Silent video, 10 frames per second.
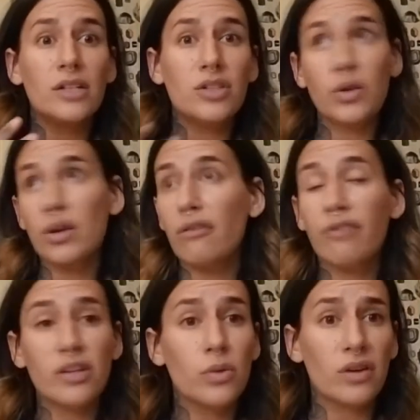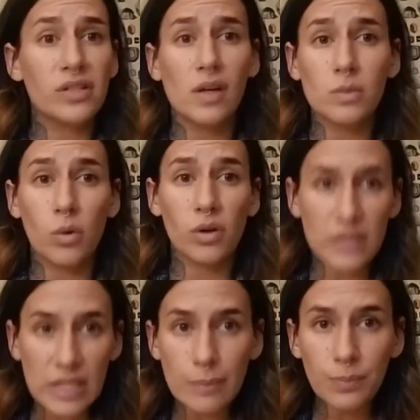to interface with ourselves more
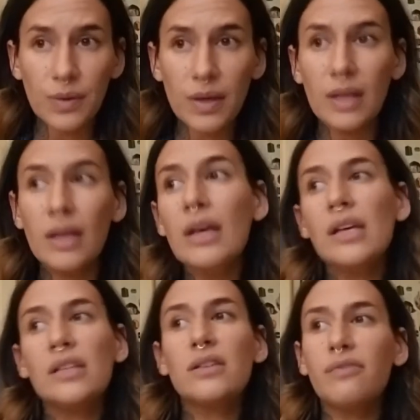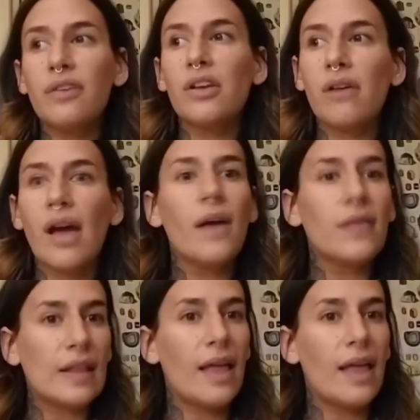deeply is to figure out that,